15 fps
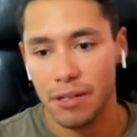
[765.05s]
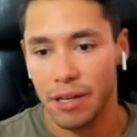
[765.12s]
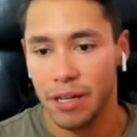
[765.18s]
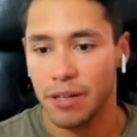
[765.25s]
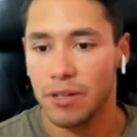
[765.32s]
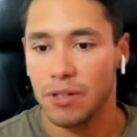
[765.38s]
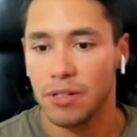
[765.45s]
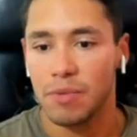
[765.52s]

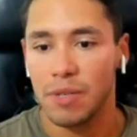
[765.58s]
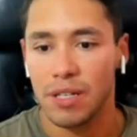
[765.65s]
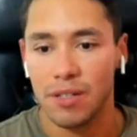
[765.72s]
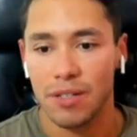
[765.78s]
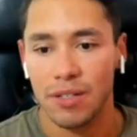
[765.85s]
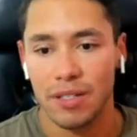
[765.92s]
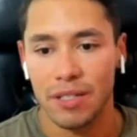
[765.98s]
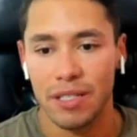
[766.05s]
creators
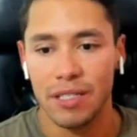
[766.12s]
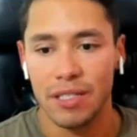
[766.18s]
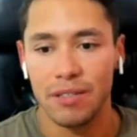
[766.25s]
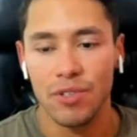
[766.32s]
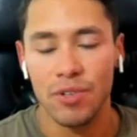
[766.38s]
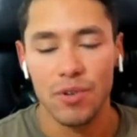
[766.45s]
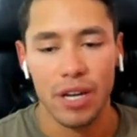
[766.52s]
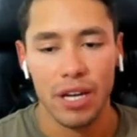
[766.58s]
because
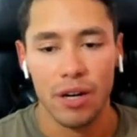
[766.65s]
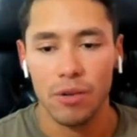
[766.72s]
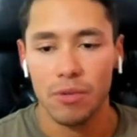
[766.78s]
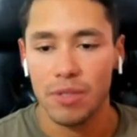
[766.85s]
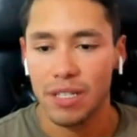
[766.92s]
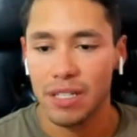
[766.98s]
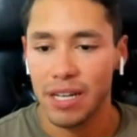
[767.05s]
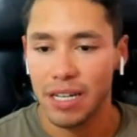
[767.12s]
you can
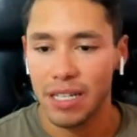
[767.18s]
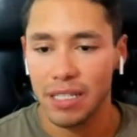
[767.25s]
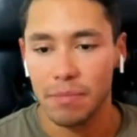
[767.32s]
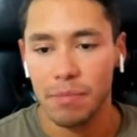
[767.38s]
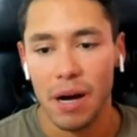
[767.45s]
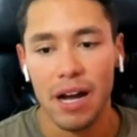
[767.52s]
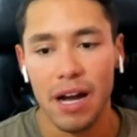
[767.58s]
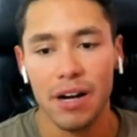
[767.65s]
always get
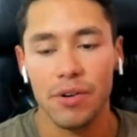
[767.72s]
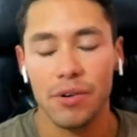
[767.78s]
inspired.